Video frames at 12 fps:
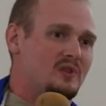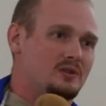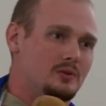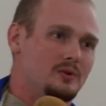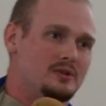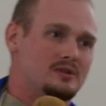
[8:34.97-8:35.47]

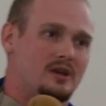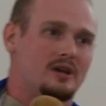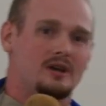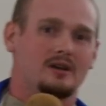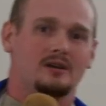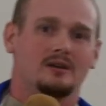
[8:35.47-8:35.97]
Do we
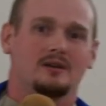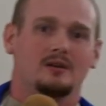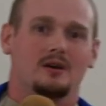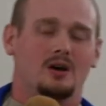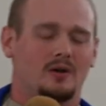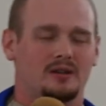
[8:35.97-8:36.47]
say,
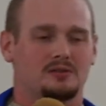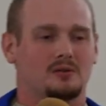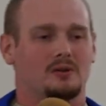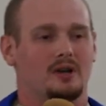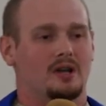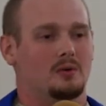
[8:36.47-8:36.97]
"Oh, that's
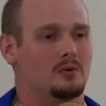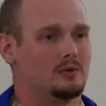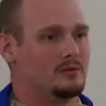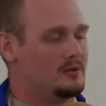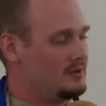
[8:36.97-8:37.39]
okay, we'll